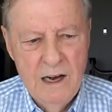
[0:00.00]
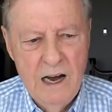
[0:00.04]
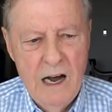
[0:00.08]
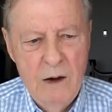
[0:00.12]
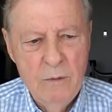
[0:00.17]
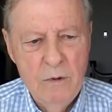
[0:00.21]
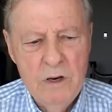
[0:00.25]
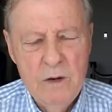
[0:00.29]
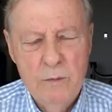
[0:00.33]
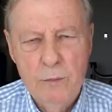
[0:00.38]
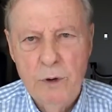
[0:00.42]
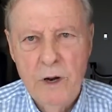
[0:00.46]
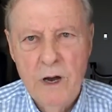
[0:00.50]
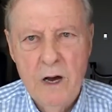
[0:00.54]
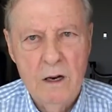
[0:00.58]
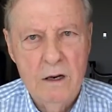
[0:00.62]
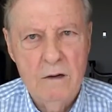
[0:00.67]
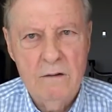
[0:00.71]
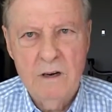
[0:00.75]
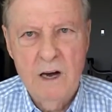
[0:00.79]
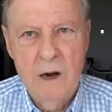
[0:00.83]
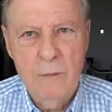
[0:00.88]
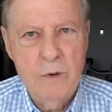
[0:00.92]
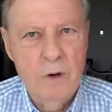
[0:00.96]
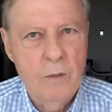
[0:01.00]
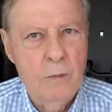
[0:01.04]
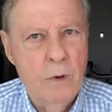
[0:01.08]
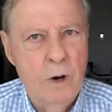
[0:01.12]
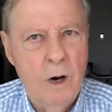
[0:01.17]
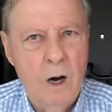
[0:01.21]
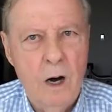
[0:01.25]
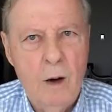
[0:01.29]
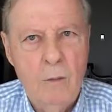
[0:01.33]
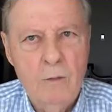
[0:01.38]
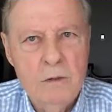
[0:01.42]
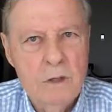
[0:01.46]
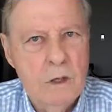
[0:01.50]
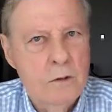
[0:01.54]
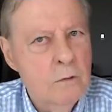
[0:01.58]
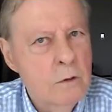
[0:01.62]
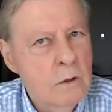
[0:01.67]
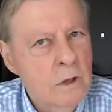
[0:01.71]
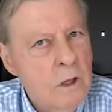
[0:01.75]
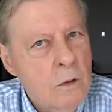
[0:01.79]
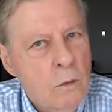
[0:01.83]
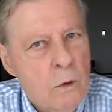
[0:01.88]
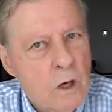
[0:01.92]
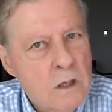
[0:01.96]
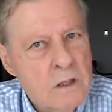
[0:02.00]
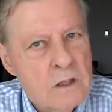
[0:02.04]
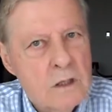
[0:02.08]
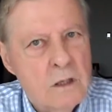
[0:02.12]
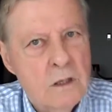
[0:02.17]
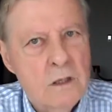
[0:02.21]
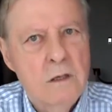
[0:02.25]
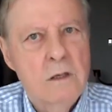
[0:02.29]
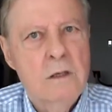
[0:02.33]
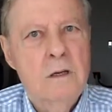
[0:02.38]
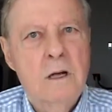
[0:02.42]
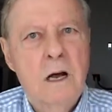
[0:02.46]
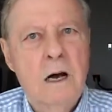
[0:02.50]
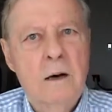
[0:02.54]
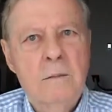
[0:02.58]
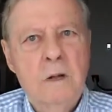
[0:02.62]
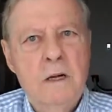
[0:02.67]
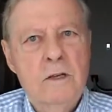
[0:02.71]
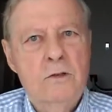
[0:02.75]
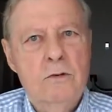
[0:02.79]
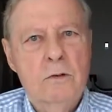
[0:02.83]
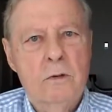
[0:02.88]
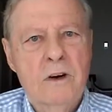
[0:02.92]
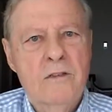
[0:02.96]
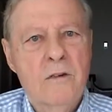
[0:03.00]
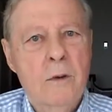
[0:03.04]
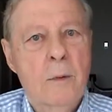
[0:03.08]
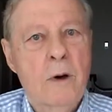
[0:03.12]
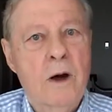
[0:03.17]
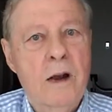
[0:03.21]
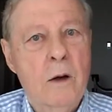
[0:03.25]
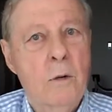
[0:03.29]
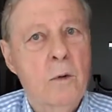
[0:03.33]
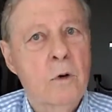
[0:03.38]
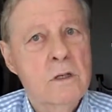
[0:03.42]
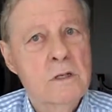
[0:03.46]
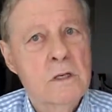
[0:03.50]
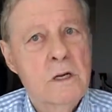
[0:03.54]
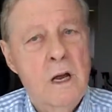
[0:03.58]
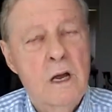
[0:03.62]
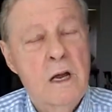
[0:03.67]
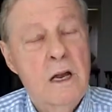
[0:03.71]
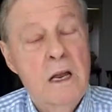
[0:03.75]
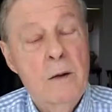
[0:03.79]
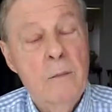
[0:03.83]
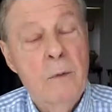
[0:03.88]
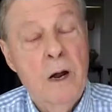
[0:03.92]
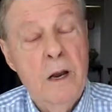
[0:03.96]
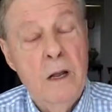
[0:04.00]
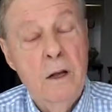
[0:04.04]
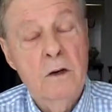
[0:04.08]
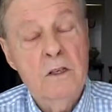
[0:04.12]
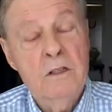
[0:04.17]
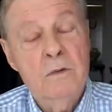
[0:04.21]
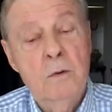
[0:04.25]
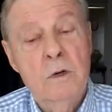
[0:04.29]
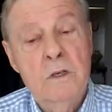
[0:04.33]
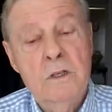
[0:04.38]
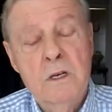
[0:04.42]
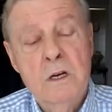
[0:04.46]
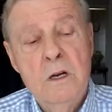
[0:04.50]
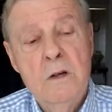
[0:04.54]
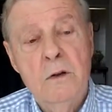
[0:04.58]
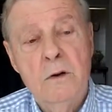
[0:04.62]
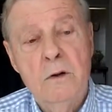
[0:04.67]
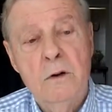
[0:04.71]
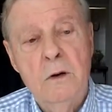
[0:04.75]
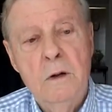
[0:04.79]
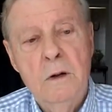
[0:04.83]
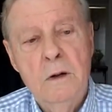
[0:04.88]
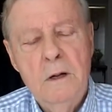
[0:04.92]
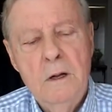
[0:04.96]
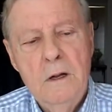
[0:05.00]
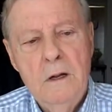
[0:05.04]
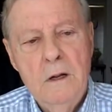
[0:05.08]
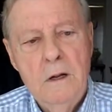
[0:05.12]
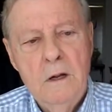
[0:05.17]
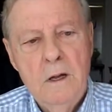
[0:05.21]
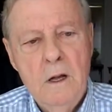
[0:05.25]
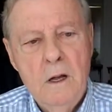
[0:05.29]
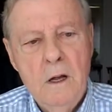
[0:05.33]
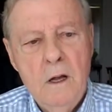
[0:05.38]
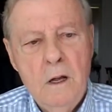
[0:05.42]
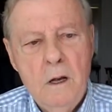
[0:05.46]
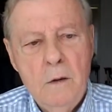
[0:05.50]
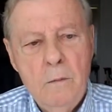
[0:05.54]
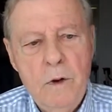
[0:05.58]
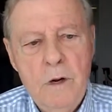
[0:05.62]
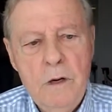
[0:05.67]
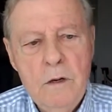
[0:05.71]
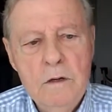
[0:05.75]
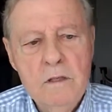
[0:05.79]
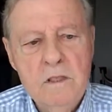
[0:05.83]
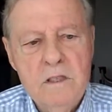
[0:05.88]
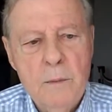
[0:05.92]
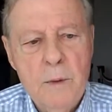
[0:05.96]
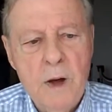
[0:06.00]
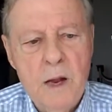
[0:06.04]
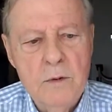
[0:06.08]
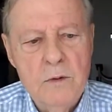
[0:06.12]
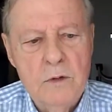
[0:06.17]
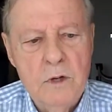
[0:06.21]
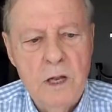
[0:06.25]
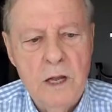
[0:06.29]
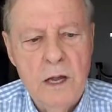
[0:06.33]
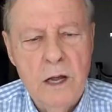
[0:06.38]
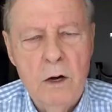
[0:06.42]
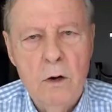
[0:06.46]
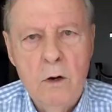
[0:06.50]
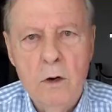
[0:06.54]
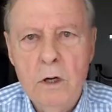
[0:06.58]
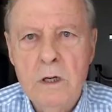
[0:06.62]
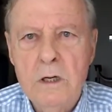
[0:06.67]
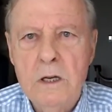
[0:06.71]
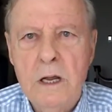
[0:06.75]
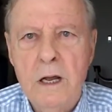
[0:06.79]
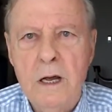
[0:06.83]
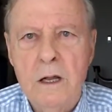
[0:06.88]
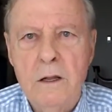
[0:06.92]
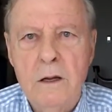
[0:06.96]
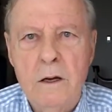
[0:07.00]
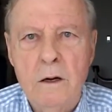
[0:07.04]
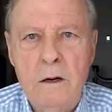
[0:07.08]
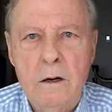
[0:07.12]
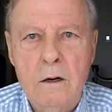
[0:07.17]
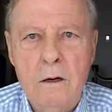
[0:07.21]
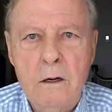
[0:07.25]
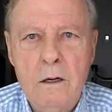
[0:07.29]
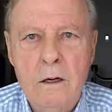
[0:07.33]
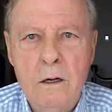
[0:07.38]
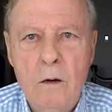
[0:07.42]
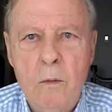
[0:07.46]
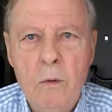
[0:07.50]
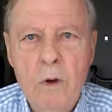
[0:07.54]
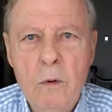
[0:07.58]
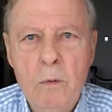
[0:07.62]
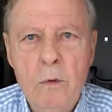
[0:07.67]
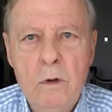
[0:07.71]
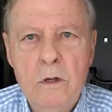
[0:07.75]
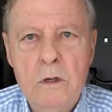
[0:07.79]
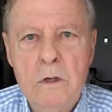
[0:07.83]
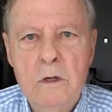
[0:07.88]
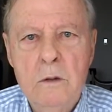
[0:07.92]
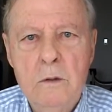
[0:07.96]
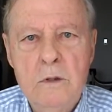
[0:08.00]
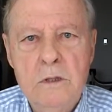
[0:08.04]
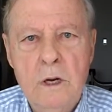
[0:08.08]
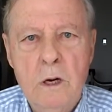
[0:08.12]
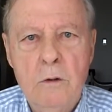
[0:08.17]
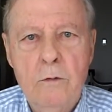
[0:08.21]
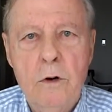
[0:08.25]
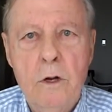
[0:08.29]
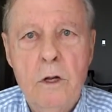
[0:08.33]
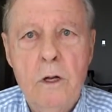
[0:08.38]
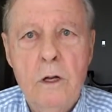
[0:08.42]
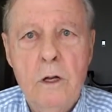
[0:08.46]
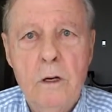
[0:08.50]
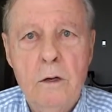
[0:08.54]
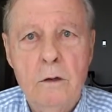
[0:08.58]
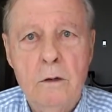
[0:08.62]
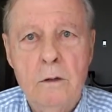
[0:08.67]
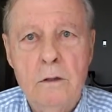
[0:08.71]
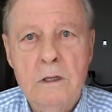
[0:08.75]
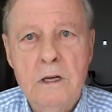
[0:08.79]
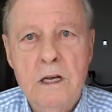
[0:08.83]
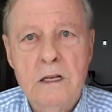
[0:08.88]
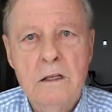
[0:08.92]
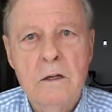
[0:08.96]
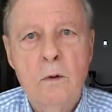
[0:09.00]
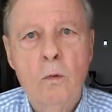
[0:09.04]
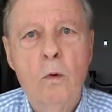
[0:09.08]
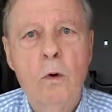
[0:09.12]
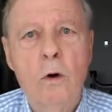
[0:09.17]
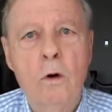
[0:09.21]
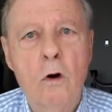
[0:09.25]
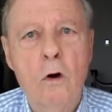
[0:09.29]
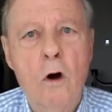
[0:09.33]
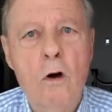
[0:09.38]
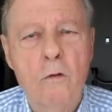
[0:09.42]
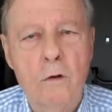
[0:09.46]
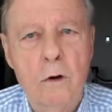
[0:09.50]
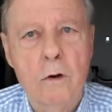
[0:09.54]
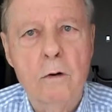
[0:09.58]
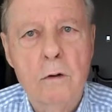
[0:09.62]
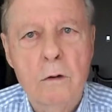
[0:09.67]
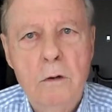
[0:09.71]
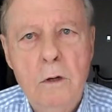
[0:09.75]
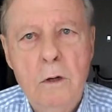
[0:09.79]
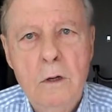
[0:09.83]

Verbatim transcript: I wasn't proud of dropping bombs. I really wasn't. Mm -hmm. I'm not sure everybody was, anybody else was either. We knew somebody was going to get hurt down there. And all we wanted to do was get rid of Hitler and get the war over